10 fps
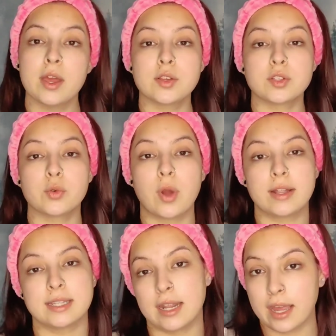so
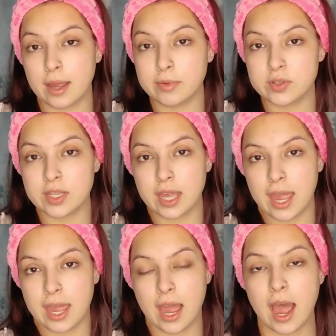today I'm using
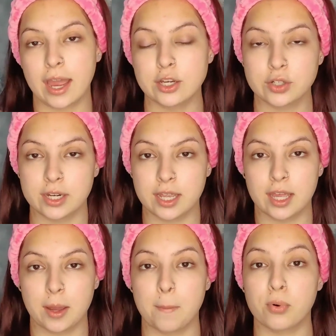a
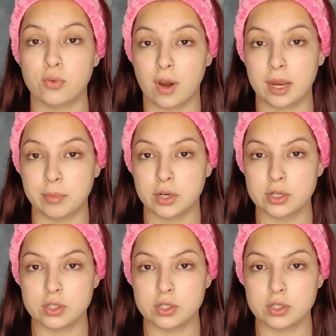hydrating primer.